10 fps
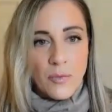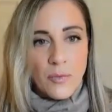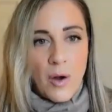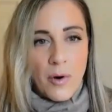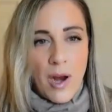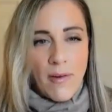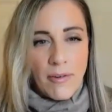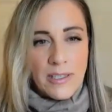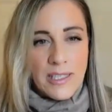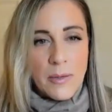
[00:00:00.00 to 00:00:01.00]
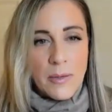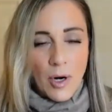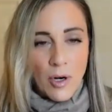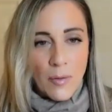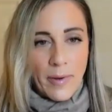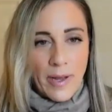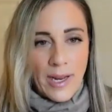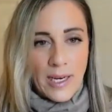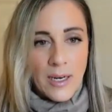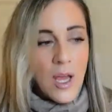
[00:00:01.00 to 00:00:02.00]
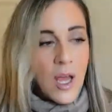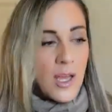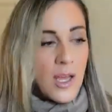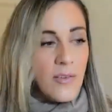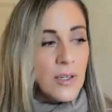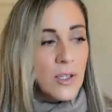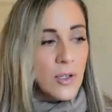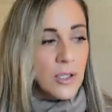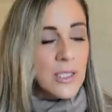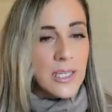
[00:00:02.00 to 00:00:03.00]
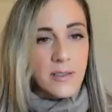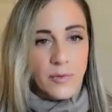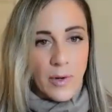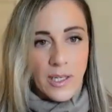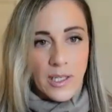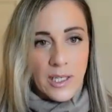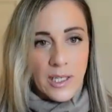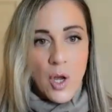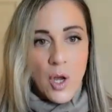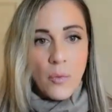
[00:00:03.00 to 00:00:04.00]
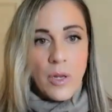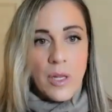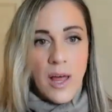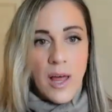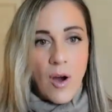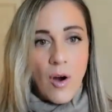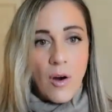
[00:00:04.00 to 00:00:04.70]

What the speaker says: as well, where every deep hurt, pain, even goodness, right? Like we let